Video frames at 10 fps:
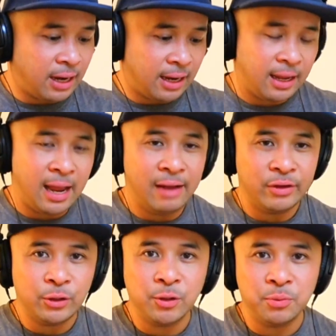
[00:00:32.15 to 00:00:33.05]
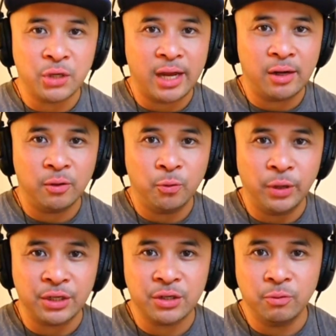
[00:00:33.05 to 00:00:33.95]
I have a YouTube channel,
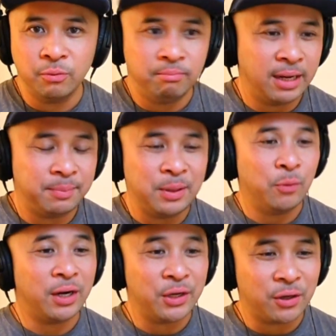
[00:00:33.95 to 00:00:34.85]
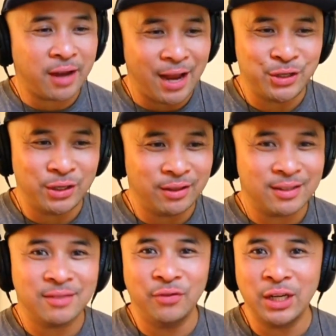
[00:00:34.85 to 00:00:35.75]
which might be where you're catching
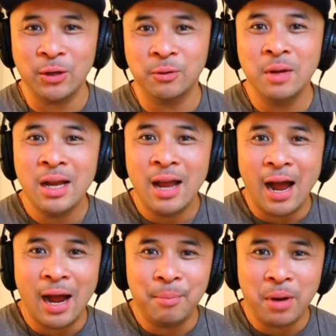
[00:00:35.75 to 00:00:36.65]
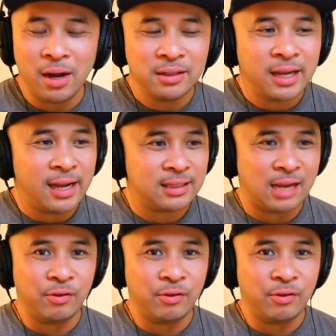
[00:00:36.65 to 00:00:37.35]
this video podcast.